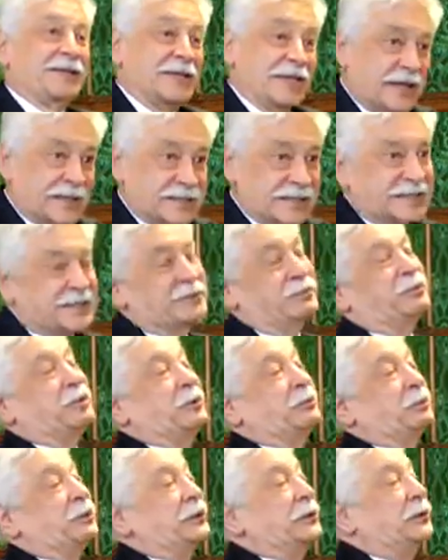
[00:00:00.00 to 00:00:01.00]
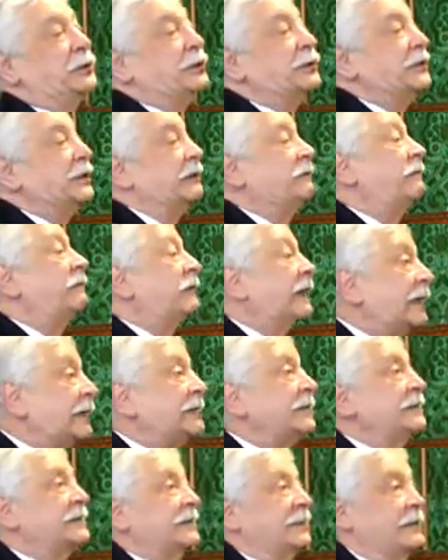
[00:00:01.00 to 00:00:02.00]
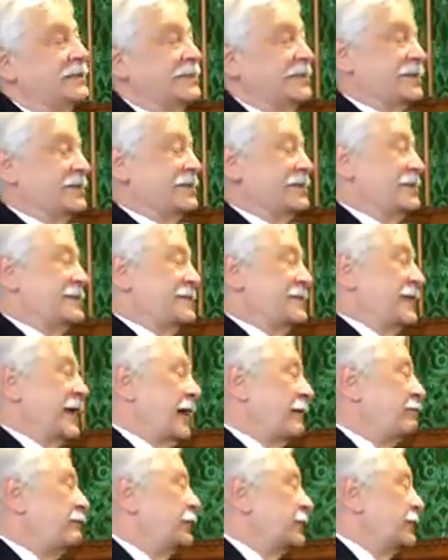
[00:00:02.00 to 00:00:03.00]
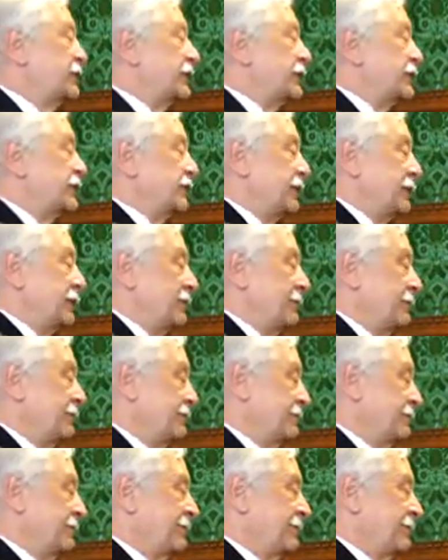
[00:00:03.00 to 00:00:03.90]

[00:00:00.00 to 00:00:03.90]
Yes, people who defend that position